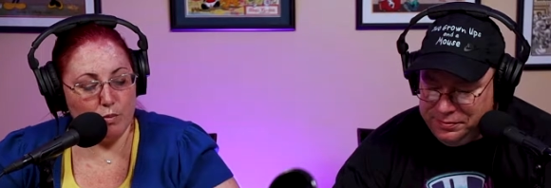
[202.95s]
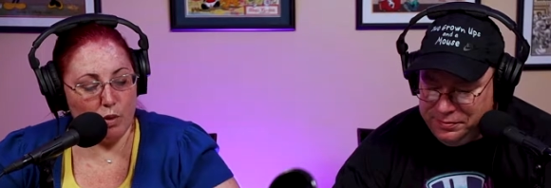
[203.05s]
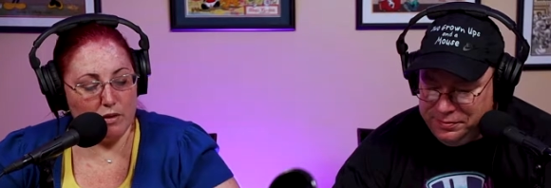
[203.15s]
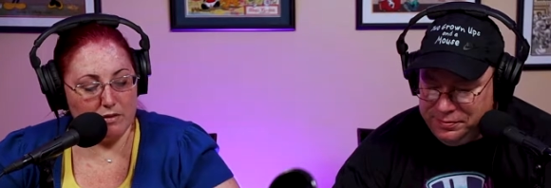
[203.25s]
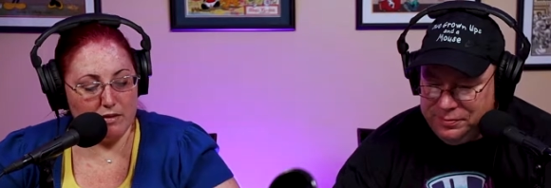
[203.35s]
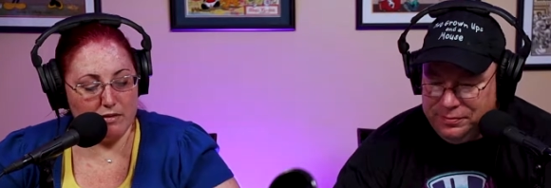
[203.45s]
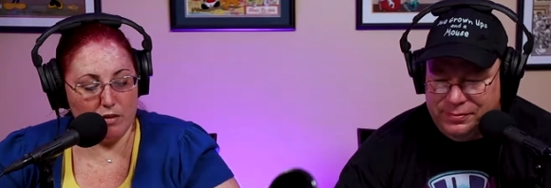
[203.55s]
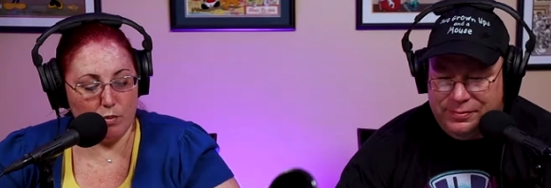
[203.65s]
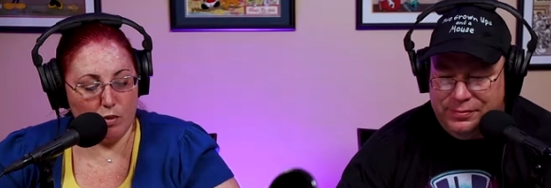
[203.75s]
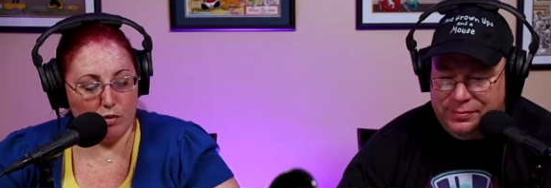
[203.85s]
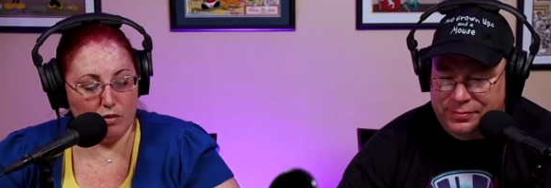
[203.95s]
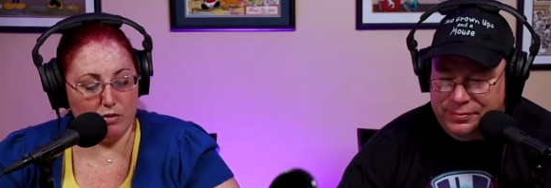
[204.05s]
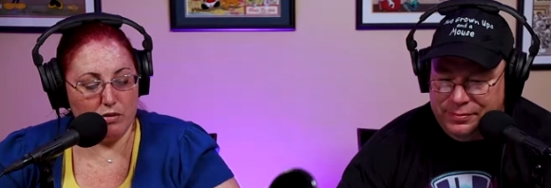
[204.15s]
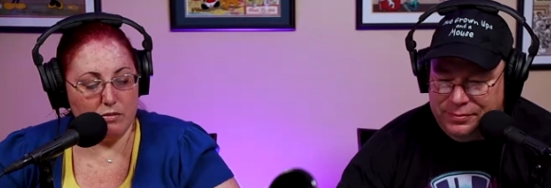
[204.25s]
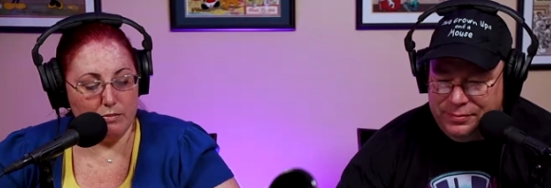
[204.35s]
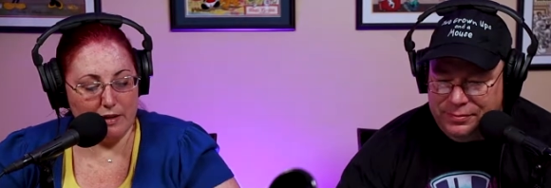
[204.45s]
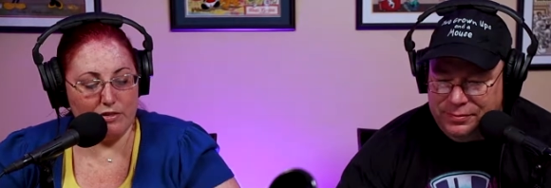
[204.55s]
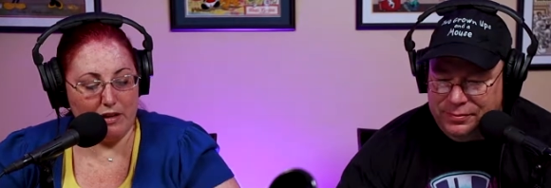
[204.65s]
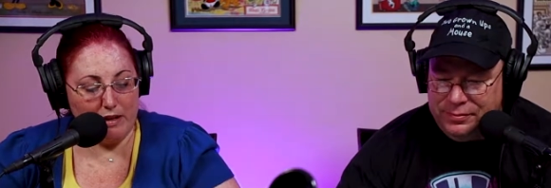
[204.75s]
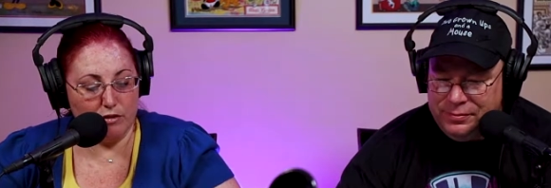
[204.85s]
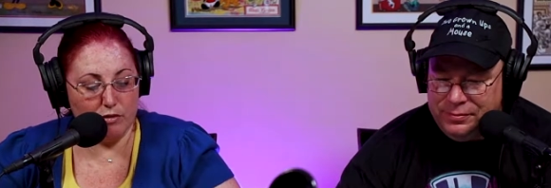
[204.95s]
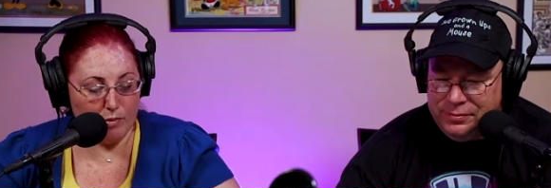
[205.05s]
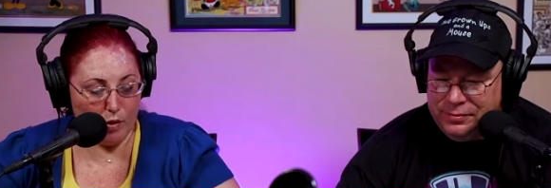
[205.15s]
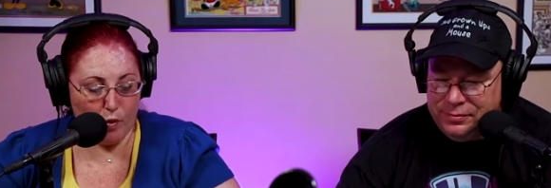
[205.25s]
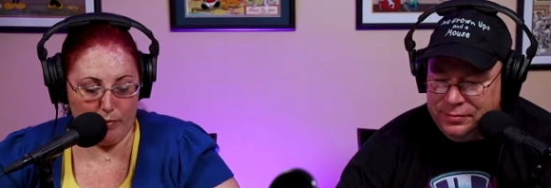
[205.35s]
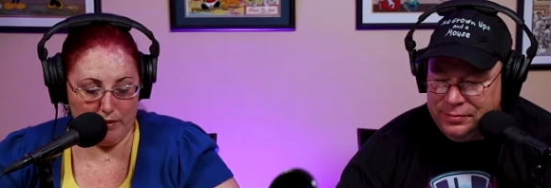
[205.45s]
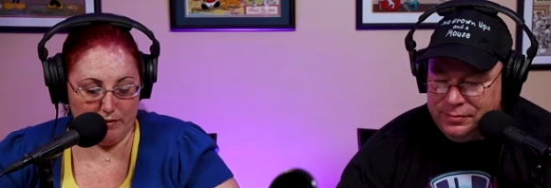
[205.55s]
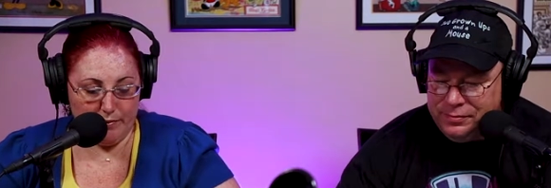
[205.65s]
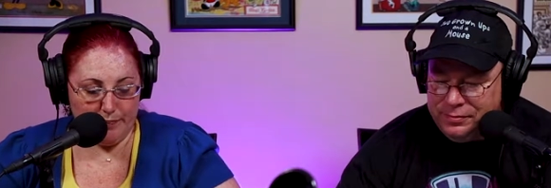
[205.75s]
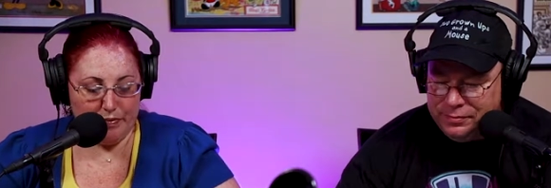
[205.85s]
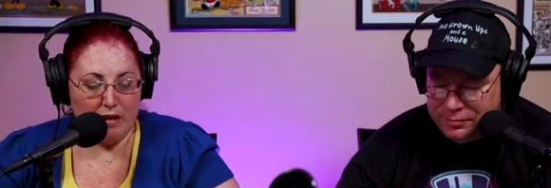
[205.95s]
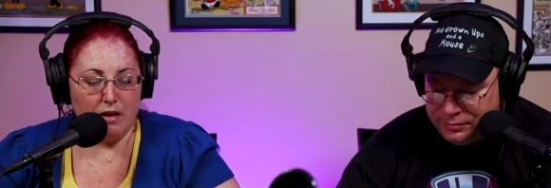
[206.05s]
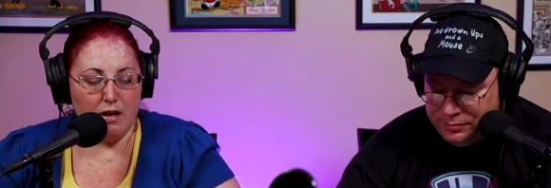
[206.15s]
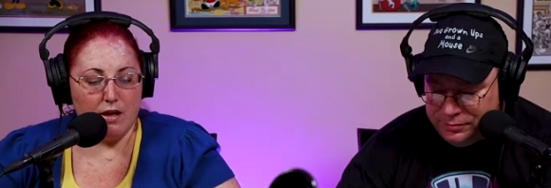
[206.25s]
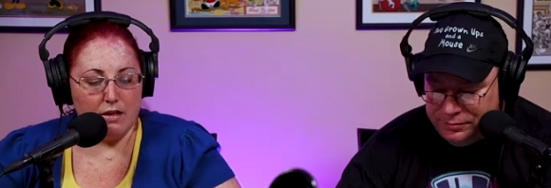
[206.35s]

Speaker 1: Walt Disney World Magic Kingdom opened, mm-hmm.